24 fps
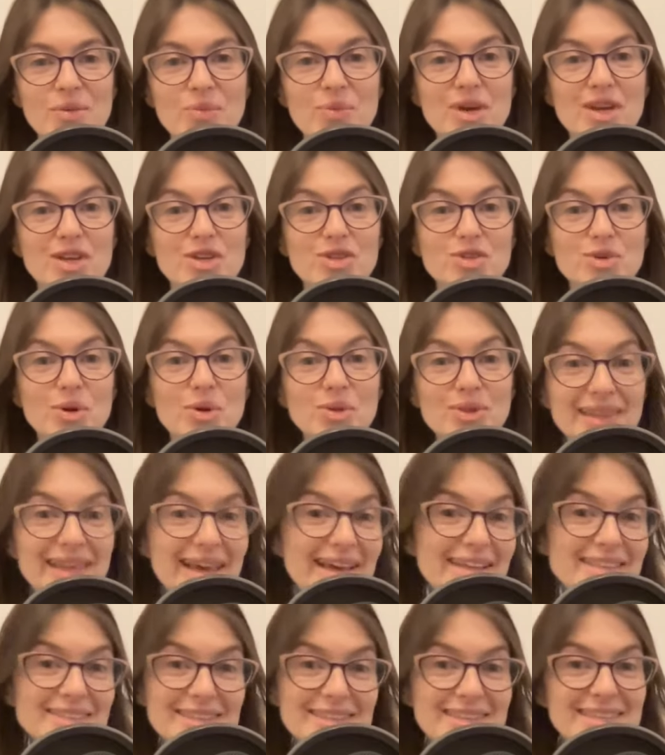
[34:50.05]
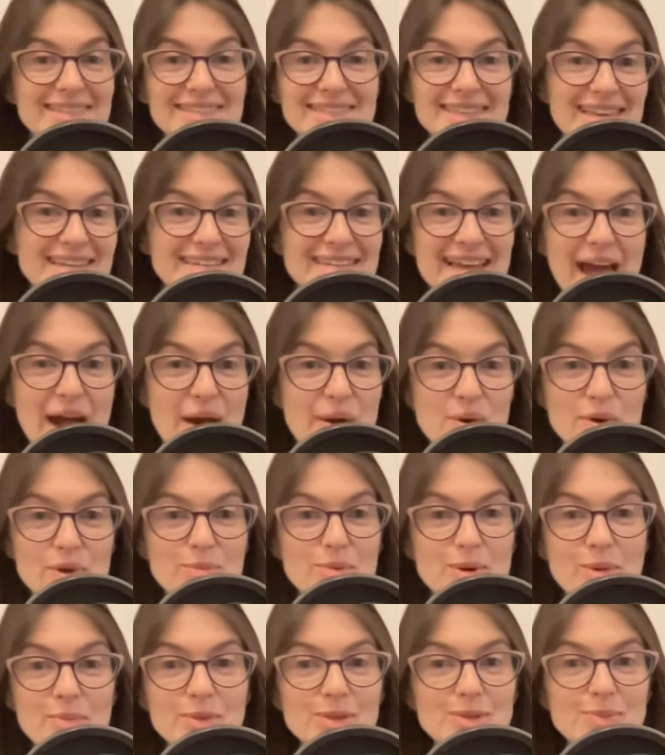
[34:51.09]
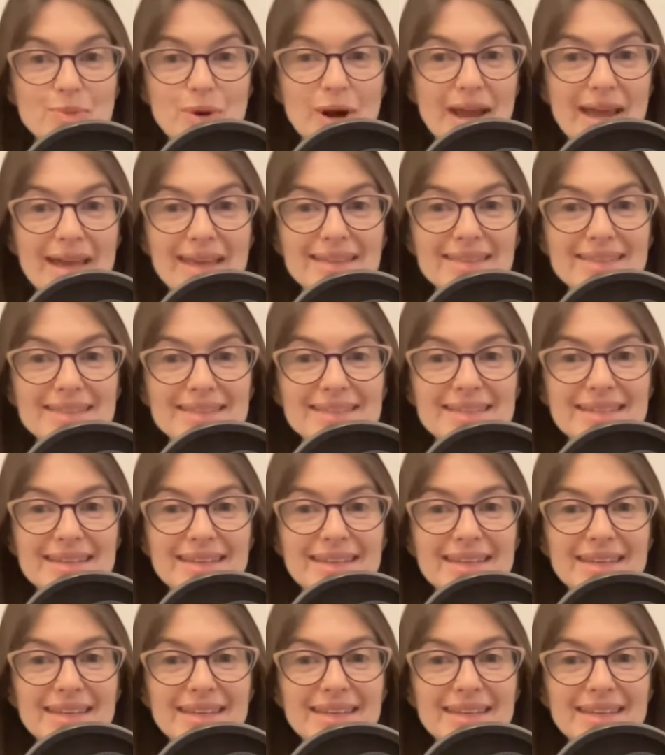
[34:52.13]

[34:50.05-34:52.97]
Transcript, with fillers: We controlled the lights on the CN Tower with people's brains.